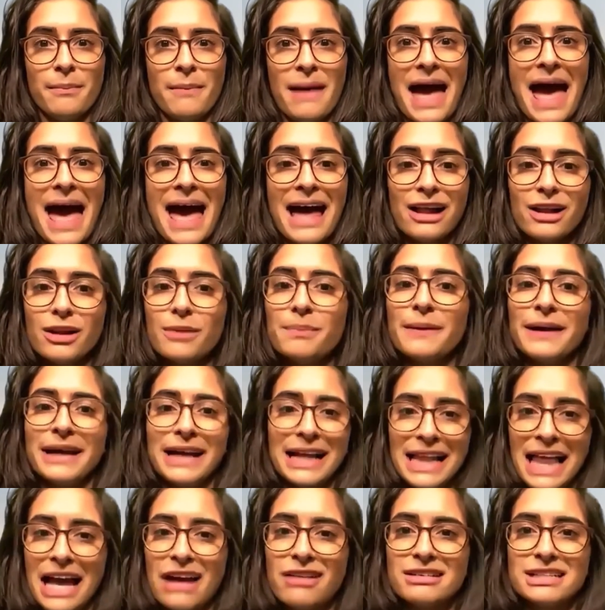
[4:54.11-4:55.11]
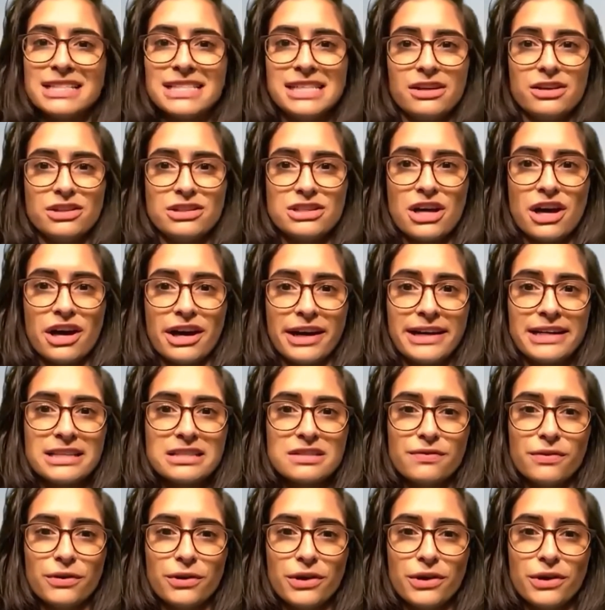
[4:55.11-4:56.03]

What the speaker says: help and clarity on targets for